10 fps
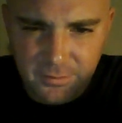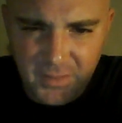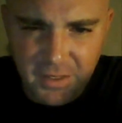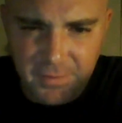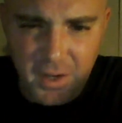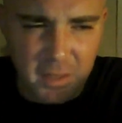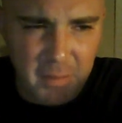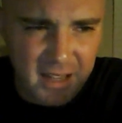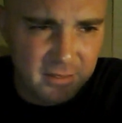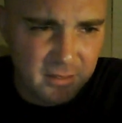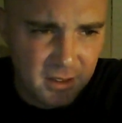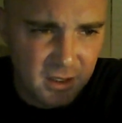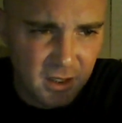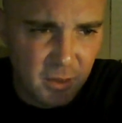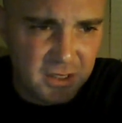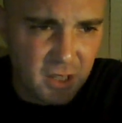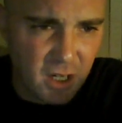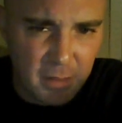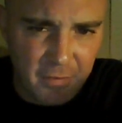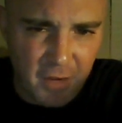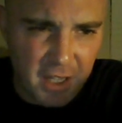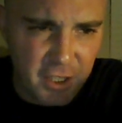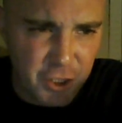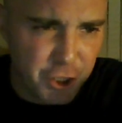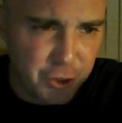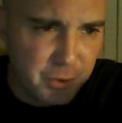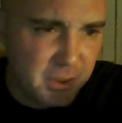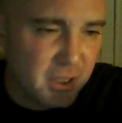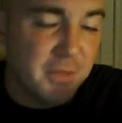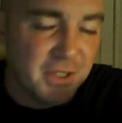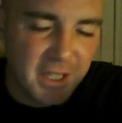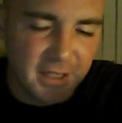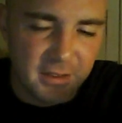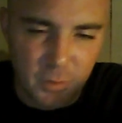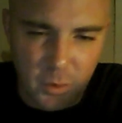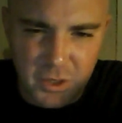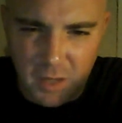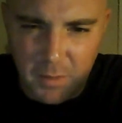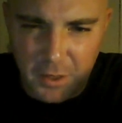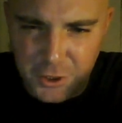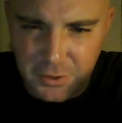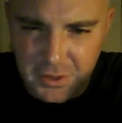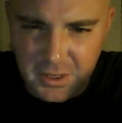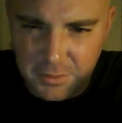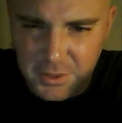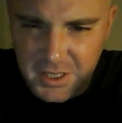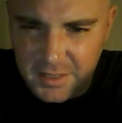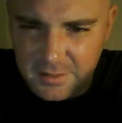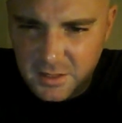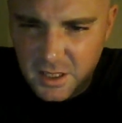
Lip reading: Fuck, man. We could talk about fucking Jews. No, I'm just kidding. We won't talk about Jews. I'm just kidding.